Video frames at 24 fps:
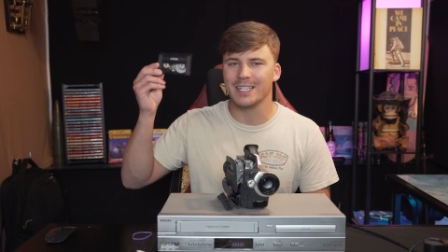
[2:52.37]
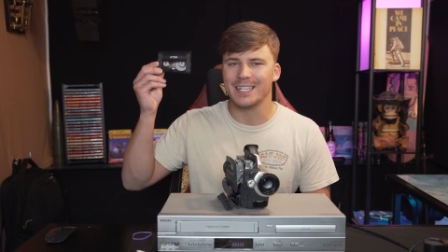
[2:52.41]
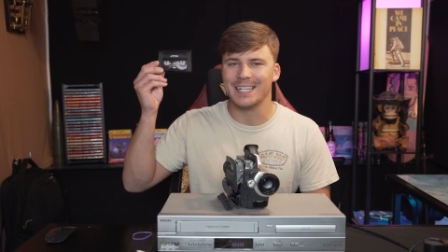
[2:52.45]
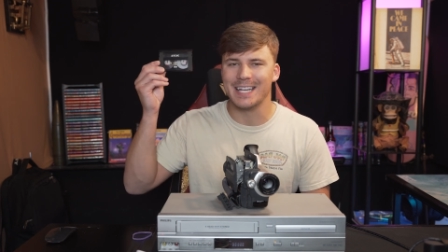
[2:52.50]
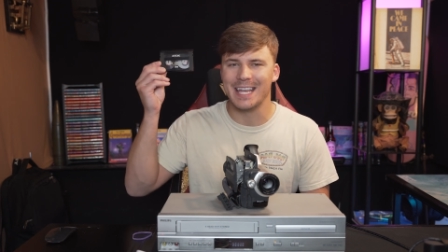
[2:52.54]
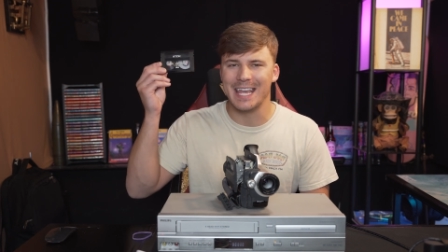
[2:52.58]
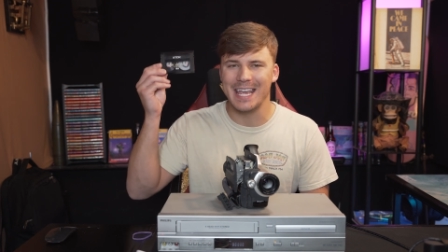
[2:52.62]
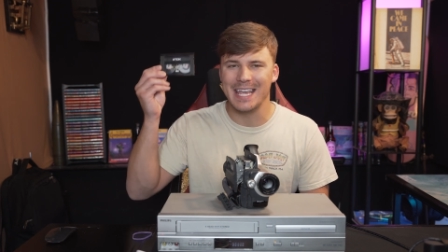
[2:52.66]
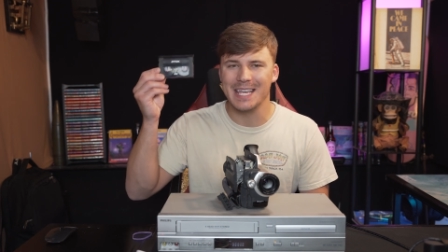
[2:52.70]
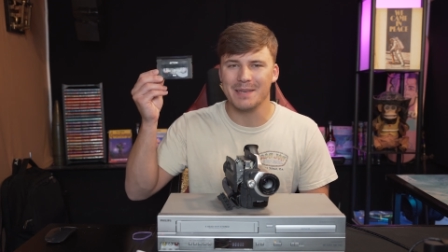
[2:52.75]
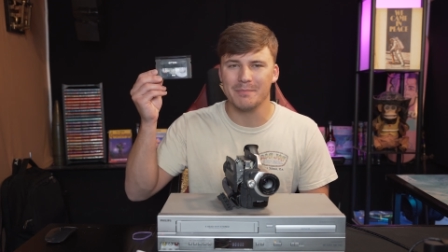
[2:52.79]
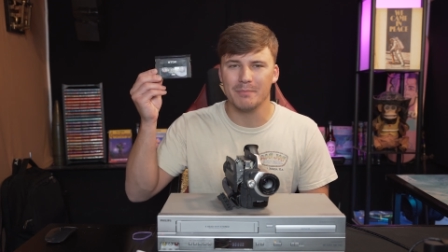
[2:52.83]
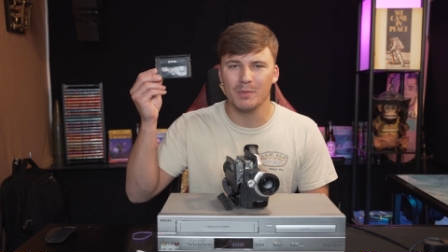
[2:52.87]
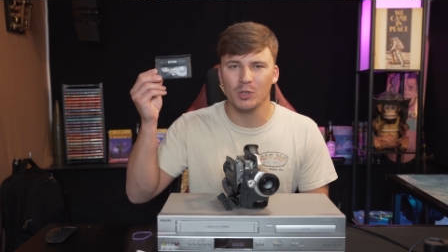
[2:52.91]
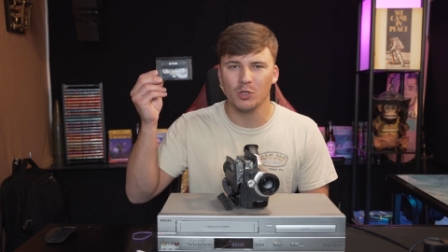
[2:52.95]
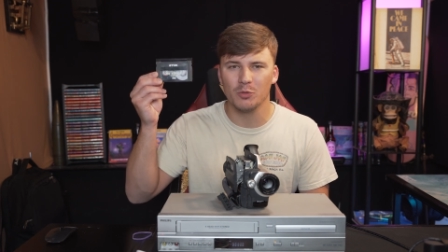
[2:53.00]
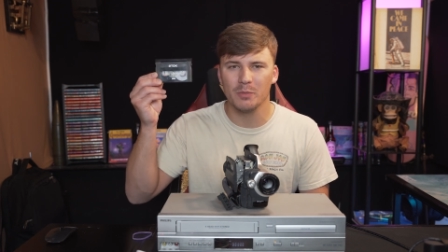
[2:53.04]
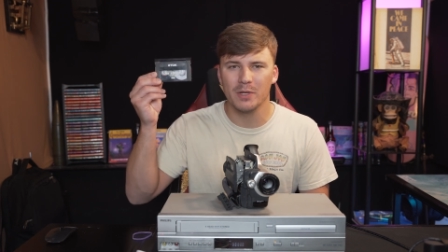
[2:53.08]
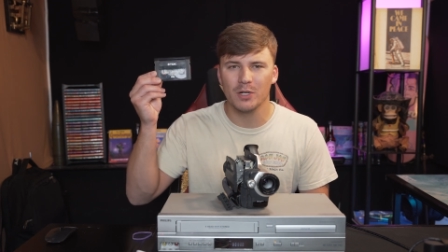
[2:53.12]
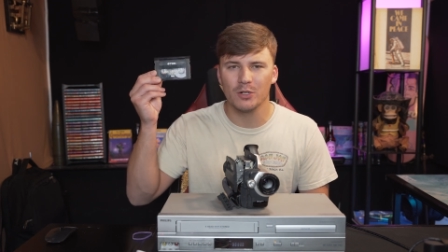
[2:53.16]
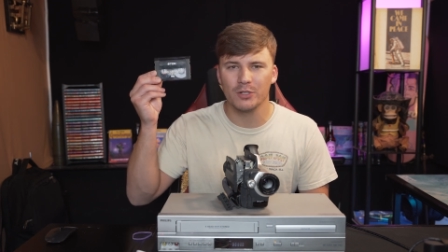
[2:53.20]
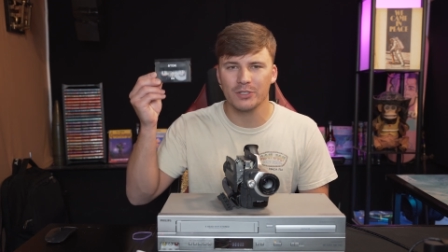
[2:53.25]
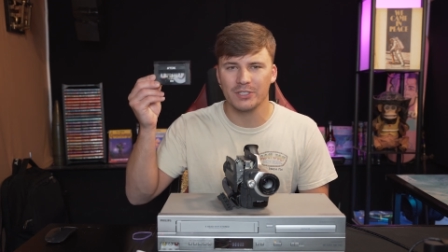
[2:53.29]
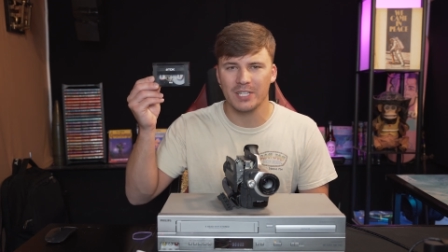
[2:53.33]
an
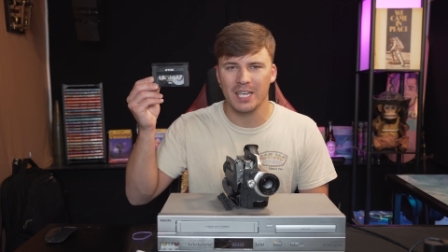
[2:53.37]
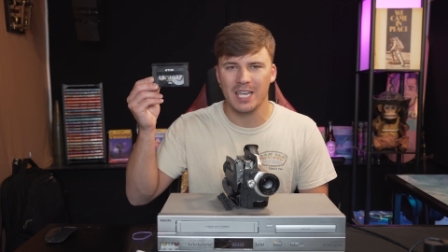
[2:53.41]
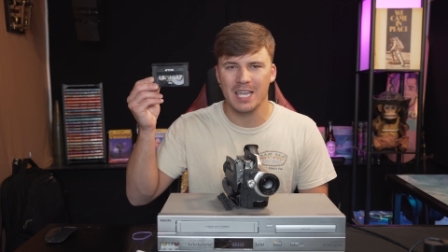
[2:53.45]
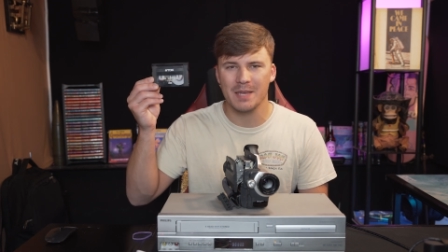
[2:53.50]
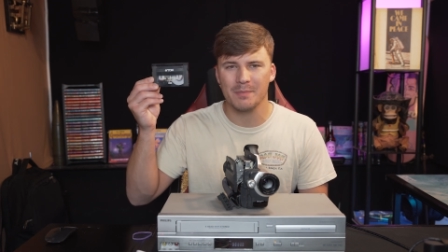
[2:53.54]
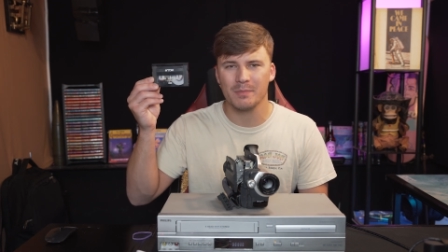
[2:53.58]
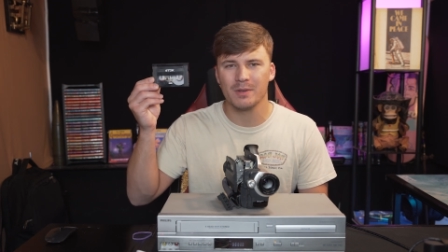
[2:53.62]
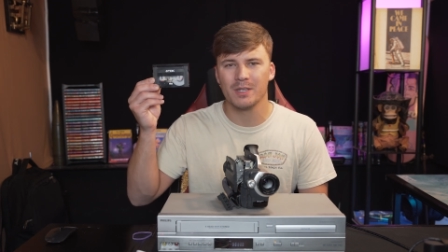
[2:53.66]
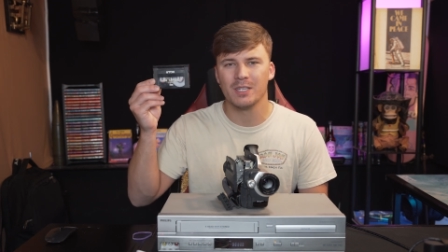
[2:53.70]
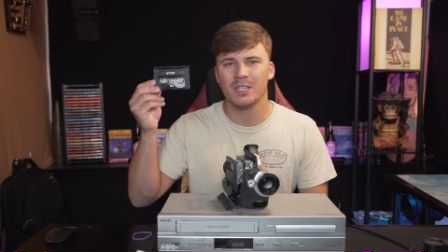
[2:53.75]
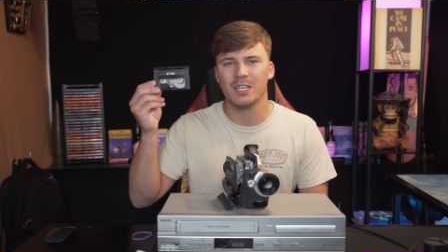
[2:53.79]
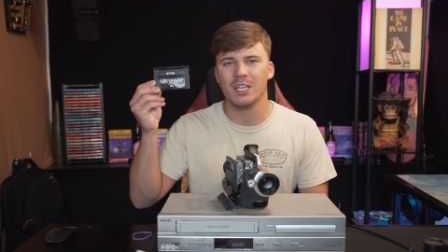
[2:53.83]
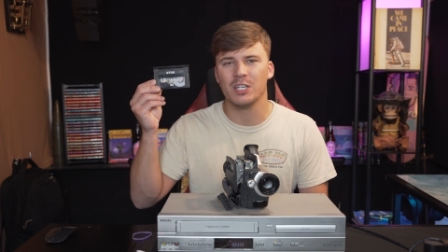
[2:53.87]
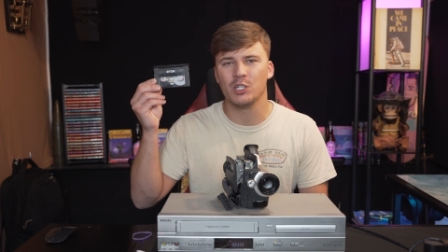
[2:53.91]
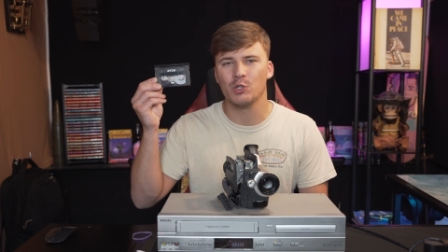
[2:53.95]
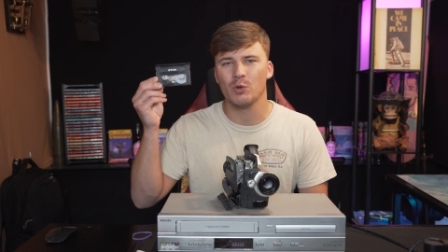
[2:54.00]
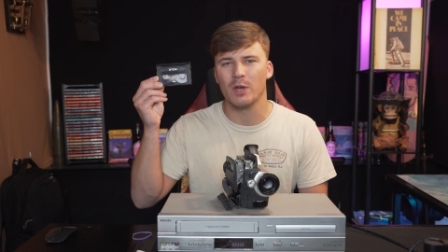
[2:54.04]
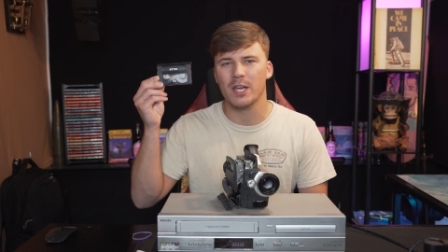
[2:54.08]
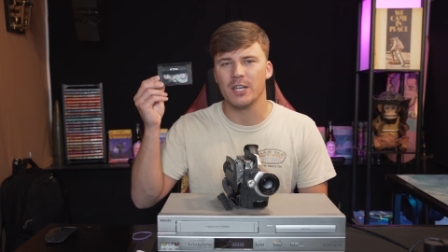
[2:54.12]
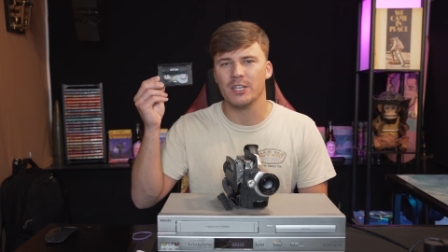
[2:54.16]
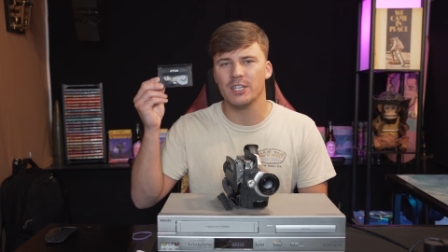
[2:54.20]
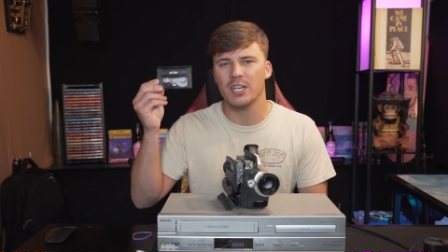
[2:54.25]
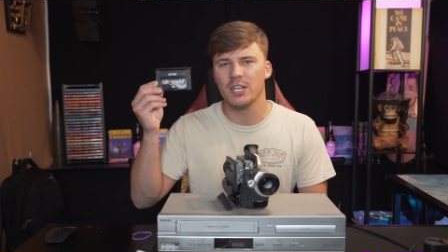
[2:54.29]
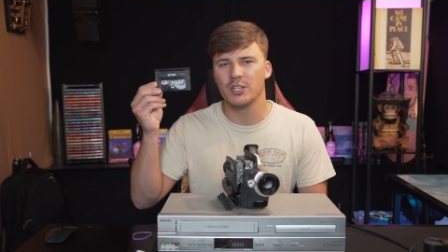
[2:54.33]
8mm tape into
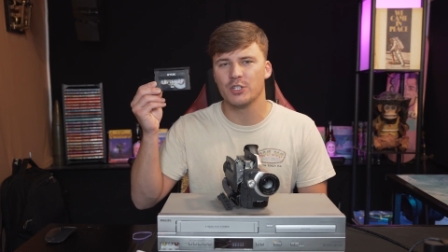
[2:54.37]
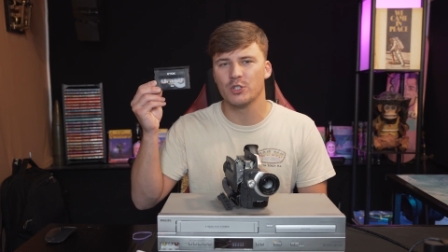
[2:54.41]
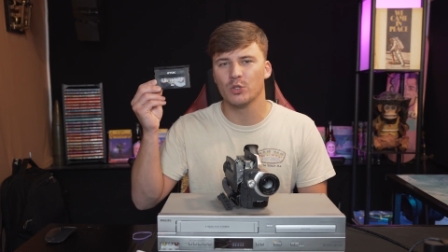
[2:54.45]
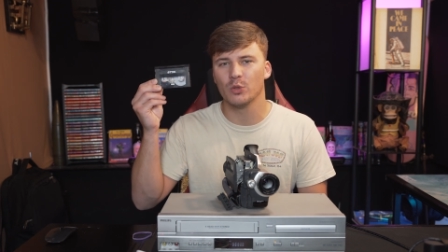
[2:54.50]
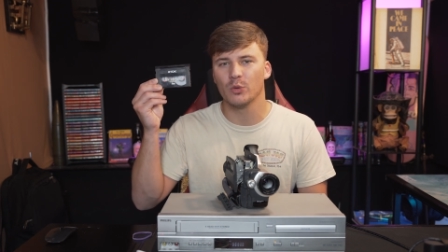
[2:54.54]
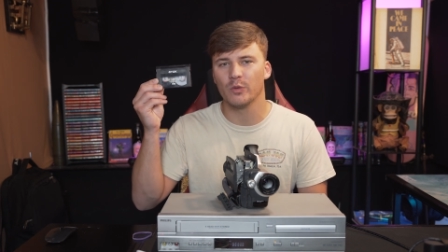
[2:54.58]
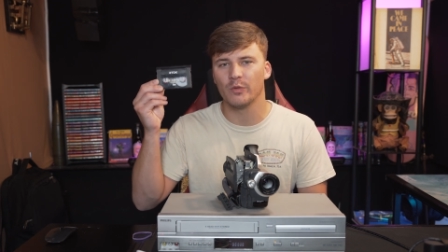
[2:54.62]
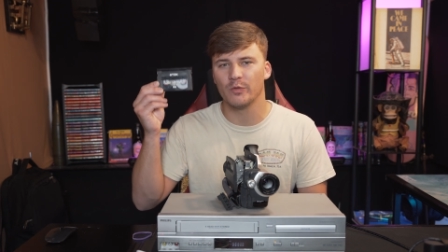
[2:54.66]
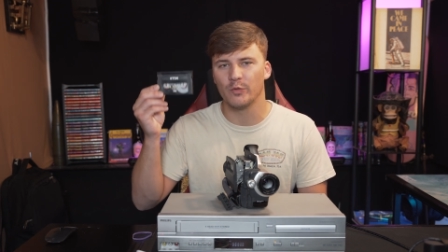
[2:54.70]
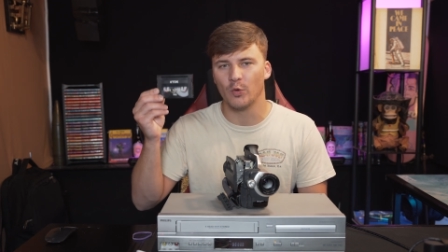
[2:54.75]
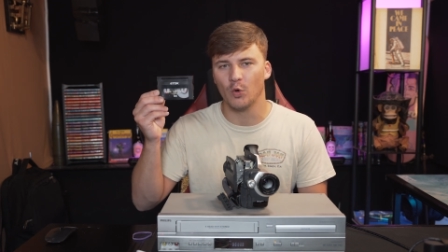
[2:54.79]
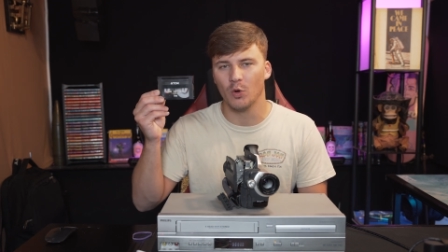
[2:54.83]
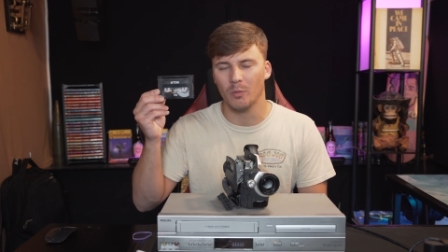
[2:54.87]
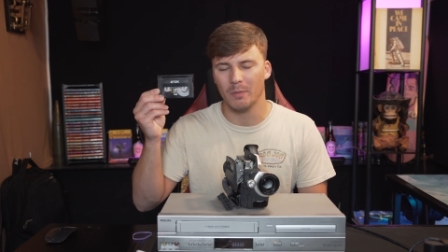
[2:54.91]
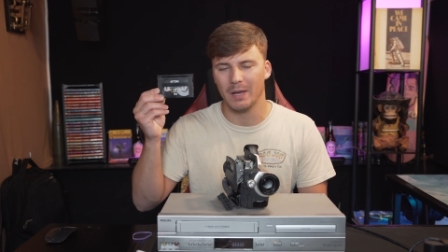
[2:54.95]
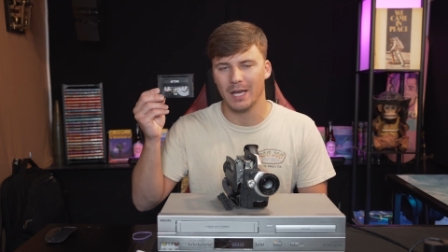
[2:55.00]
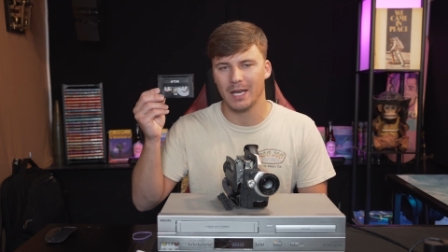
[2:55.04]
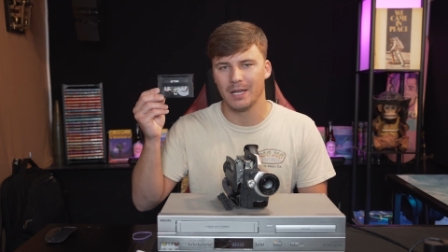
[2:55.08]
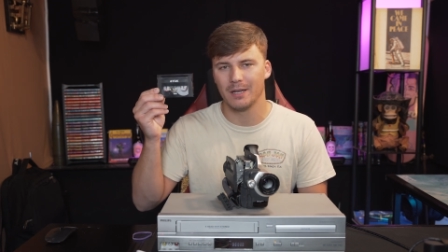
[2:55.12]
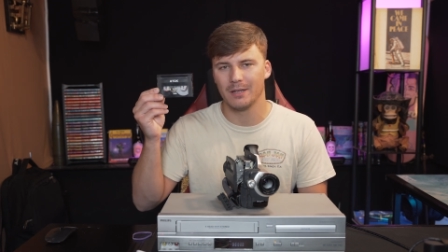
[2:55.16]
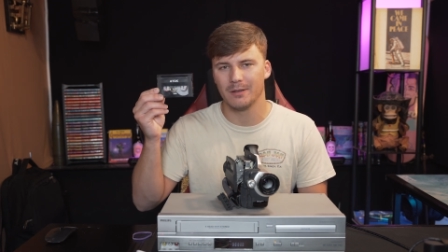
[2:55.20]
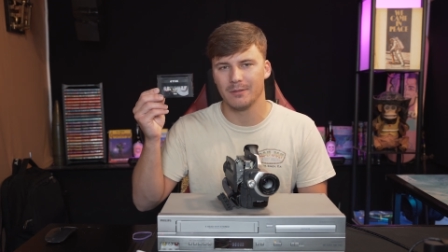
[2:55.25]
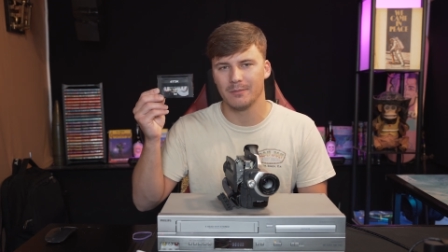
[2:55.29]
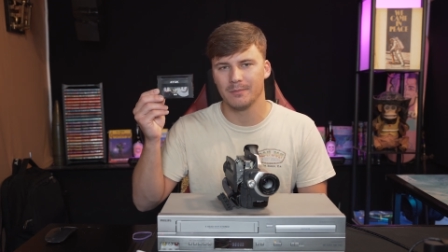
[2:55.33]
a digital
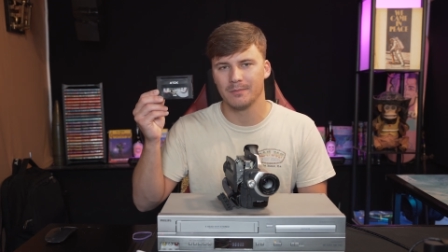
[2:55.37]
format.